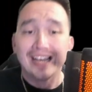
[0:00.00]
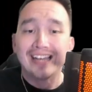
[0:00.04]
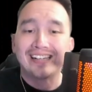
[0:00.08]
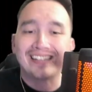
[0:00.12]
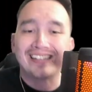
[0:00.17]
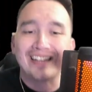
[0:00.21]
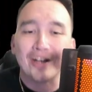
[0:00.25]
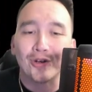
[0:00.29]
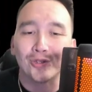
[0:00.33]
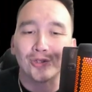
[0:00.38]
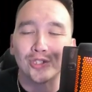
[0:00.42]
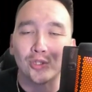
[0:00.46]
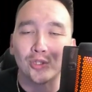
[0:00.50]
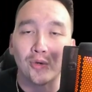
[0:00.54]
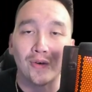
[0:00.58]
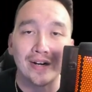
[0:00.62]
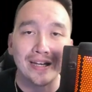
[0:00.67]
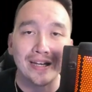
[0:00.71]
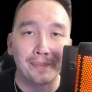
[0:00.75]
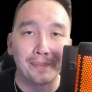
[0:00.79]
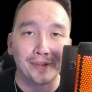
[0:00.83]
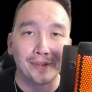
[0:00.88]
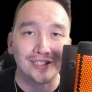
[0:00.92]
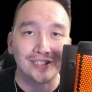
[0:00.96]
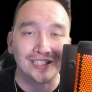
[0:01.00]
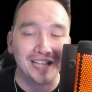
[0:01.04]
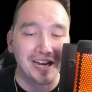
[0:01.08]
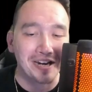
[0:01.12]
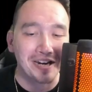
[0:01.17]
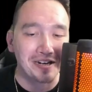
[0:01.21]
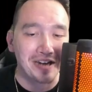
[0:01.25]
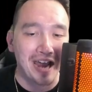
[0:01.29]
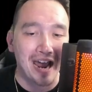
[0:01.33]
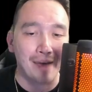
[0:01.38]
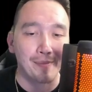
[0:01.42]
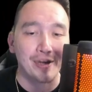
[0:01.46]
Deals
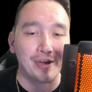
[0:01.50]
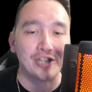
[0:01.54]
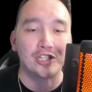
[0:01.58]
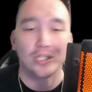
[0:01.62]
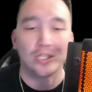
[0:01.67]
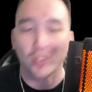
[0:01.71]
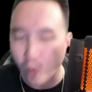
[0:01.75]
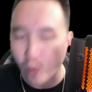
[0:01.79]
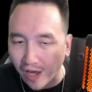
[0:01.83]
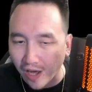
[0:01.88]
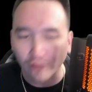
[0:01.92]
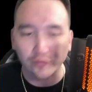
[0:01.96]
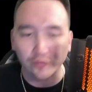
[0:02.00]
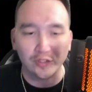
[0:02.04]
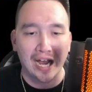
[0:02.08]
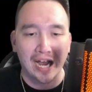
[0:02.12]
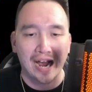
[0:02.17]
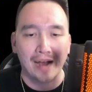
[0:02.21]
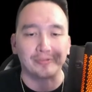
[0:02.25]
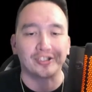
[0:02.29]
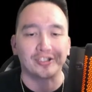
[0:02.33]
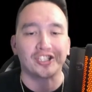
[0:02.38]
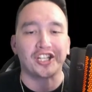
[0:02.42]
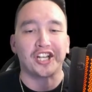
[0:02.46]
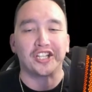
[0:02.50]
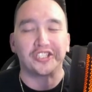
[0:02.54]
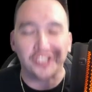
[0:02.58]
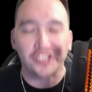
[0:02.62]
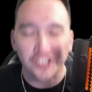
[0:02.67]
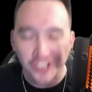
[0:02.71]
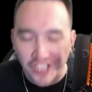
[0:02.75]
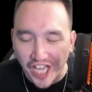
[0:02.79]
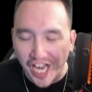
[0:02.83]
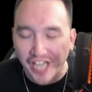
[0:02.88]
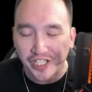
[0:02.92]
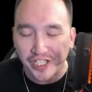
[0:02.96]
20% damage 12 times
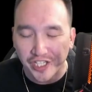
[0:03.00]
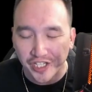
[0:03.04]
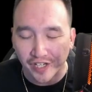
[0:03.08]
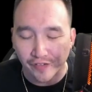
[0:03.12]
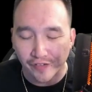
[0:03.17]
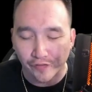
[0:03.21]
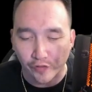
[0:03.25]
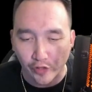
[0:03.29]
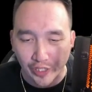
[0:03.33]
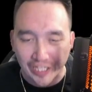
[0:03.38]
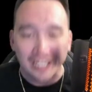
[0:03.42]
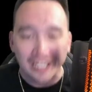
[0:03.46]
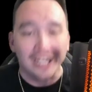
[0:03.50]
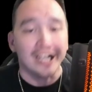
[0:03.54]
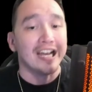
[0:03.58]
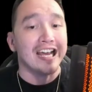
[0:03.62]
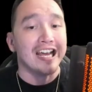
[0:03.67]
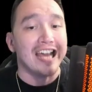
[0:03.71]
consecutively